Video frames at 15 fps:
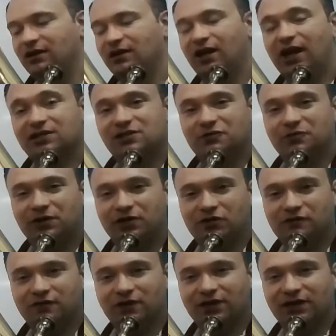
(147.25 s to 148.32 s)
Next one
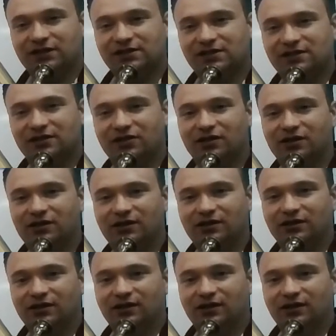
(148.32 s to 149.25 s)
over is third.